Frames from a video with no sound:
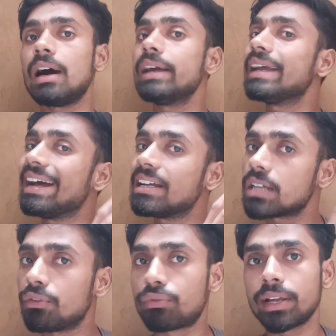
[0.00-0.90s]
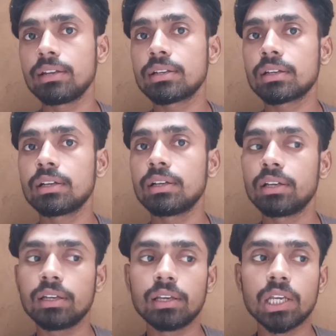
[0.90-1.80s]
I had a friend,
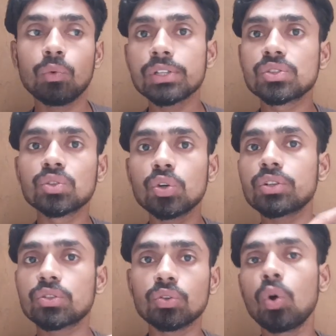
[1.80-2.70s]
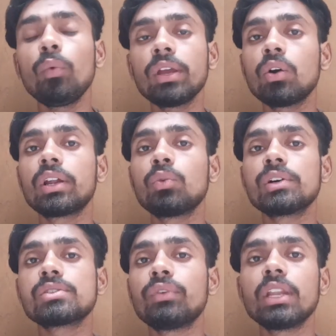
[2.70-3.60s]
he was not knowing, or he
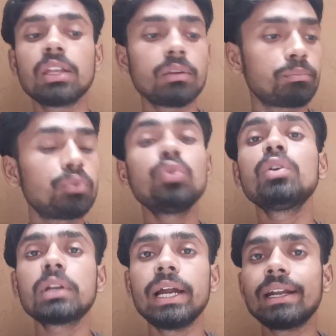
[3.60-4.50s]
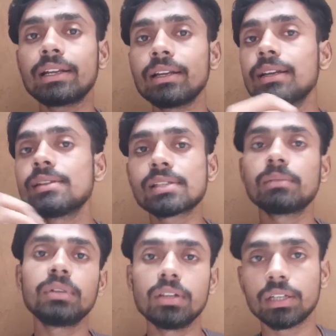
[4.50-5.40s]
was very poor at English
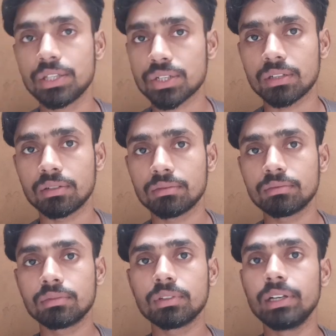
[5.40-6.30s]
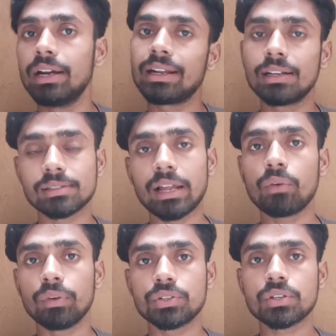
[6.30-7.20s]
communication, at English
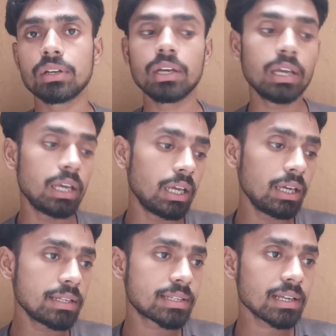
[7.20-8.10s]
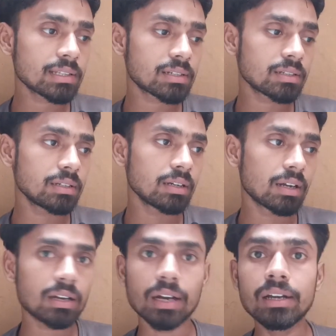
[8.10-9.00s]
language. He just
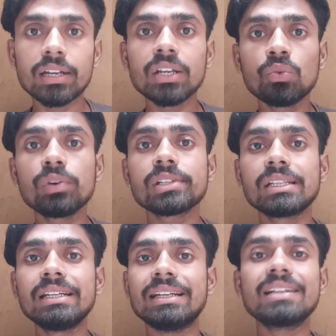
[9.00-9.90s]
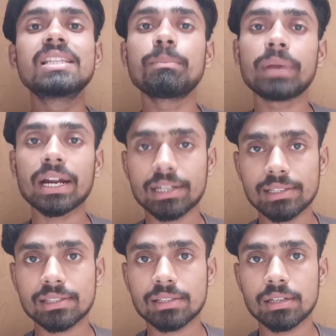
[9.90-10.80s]
continuously did the
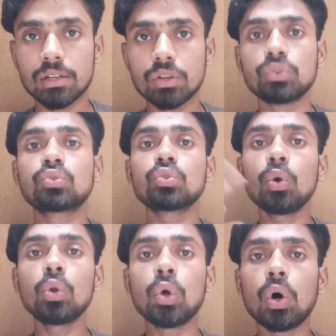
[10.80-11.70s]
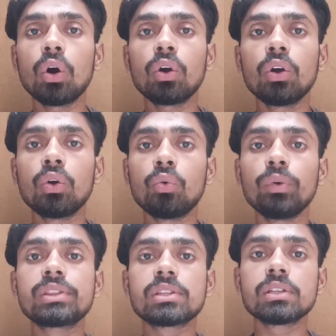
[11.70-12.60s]
practice so long,
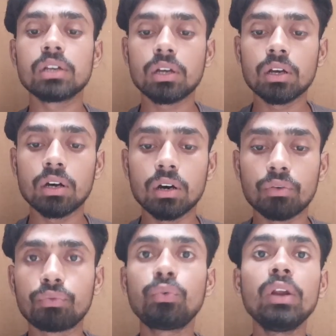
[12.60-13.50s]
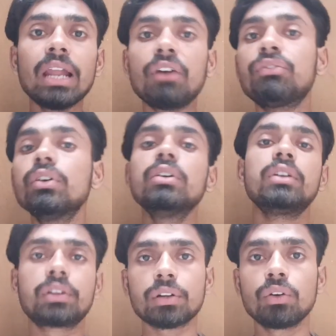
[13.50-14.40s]
with a full
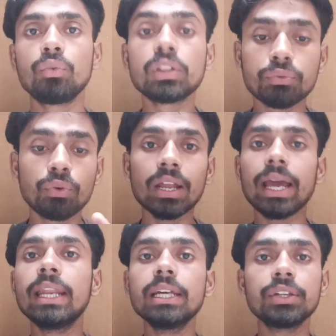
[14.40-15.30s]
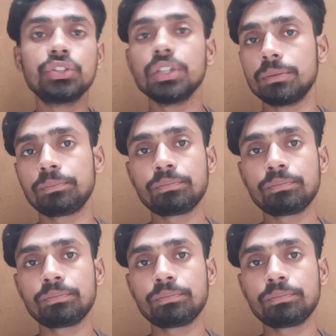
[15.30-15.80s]
effort, with full energy.